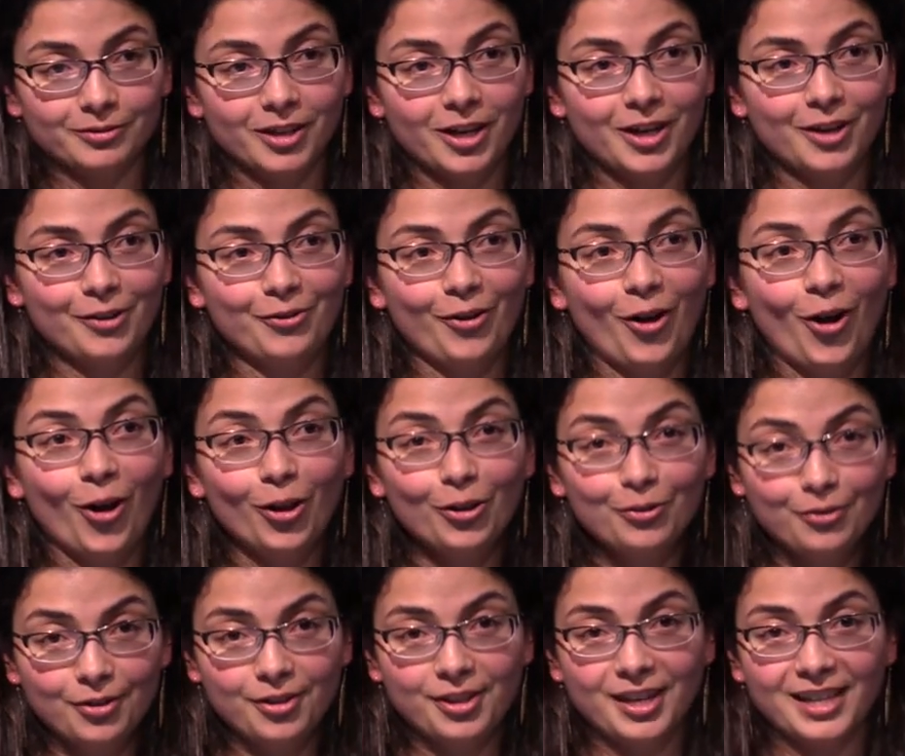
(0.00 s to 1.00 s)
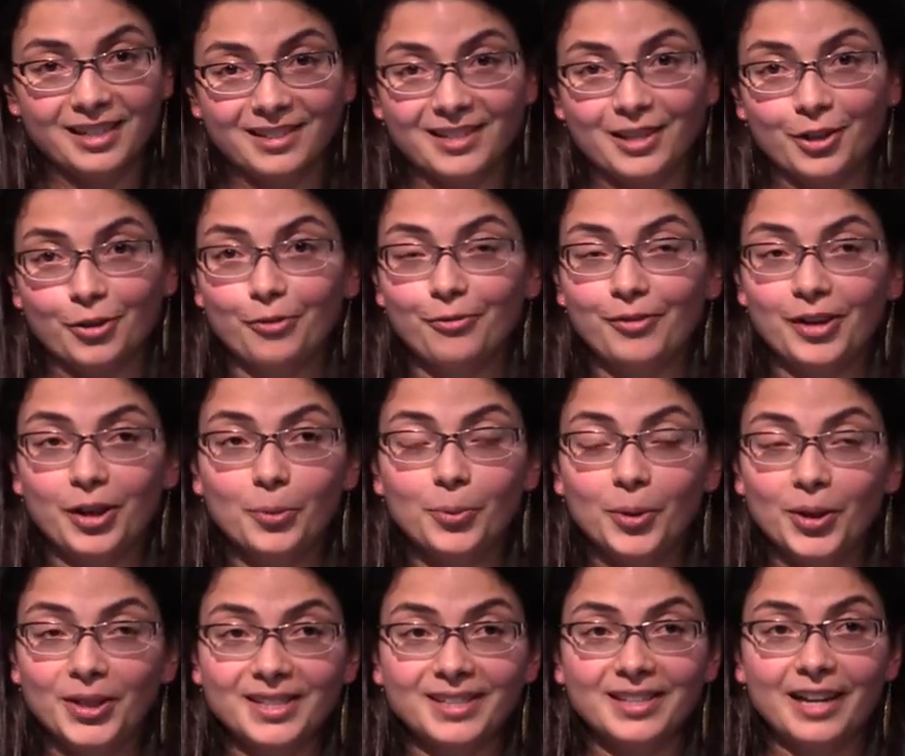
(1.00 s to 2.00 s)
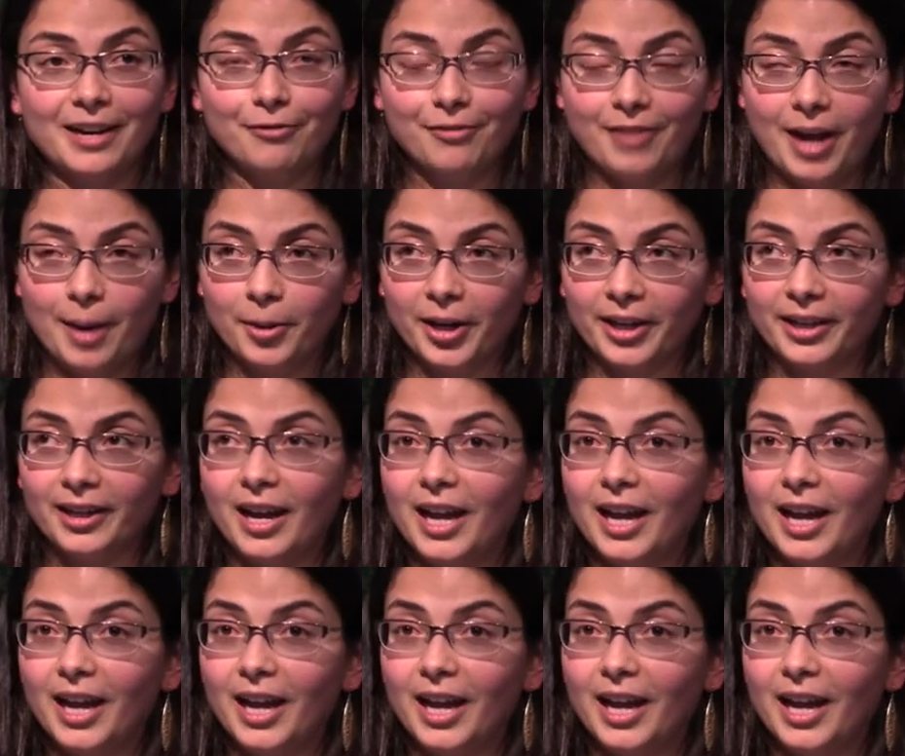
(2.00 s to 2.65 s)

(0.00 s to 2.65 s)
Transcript: of all the things that are available inside Fabric.